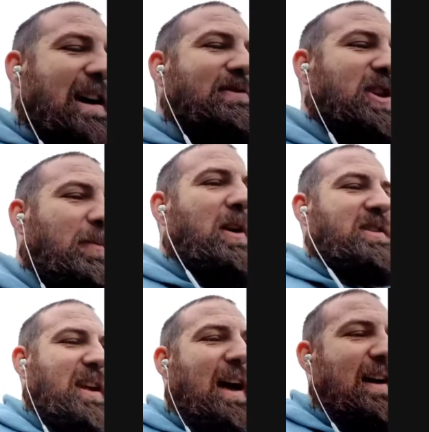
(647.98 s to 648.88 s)
it was
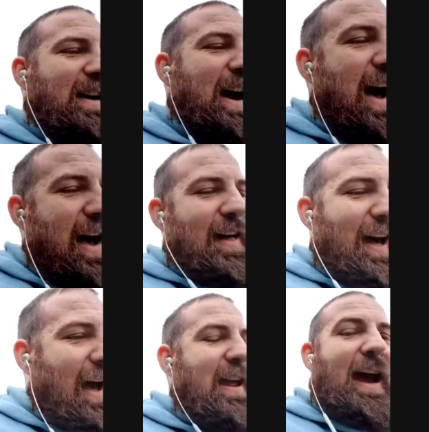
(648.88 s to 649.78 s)
almost like
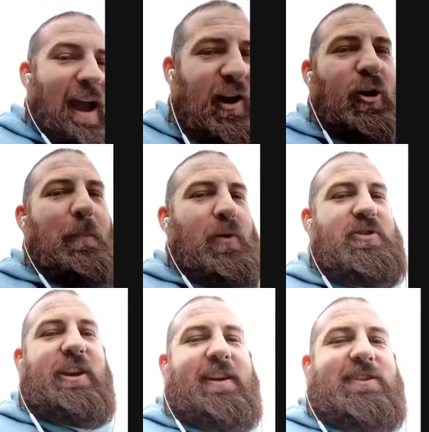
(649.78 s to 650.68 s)
I call
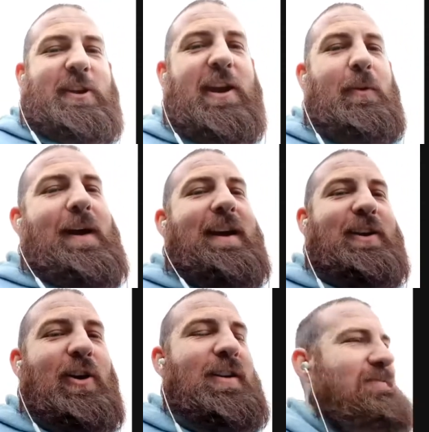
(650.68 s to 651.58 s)
bullshit straight away.
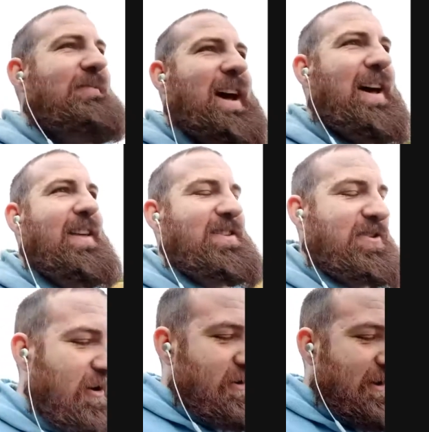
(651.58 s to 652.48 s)
Nah, that's
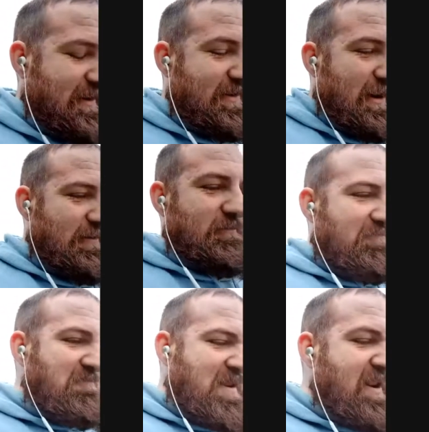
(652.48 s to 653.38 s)
not.
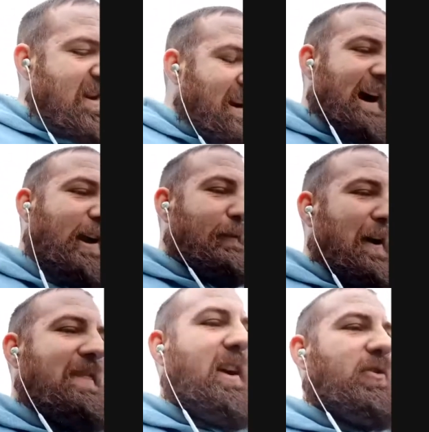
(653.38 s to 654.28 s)
I don't
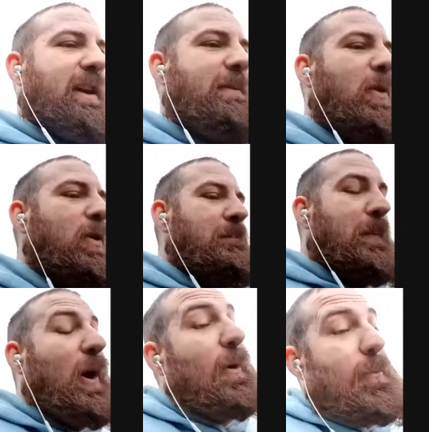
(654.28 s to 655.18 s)
find that credible.
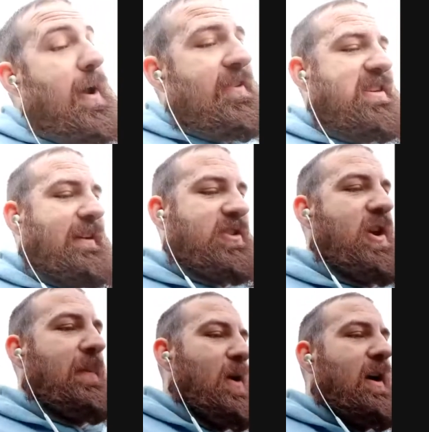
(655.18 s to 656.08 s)
But we obviously have to
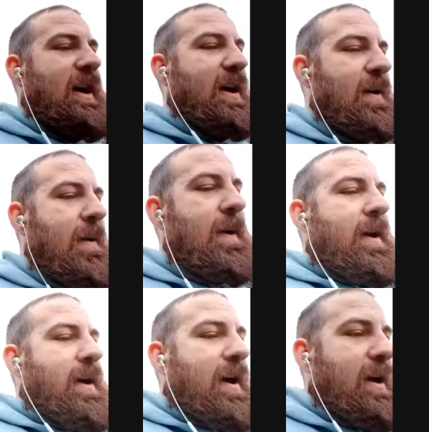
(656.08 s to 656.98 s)
report it.
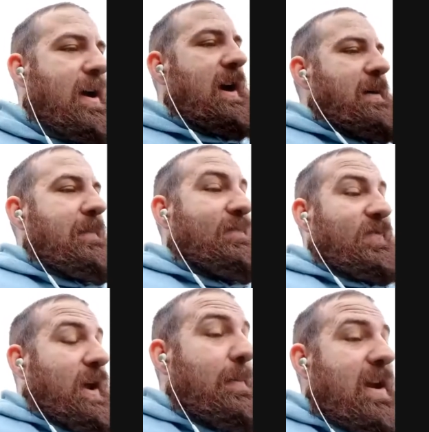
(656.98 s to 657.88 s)

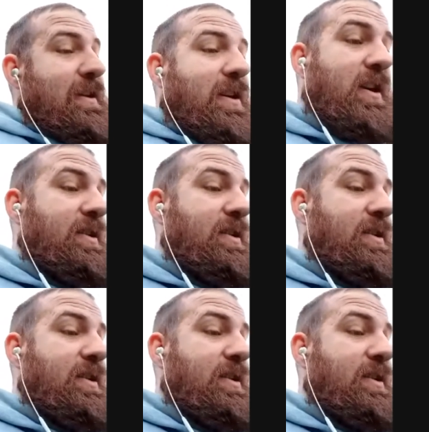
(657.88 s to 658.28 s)
I mean,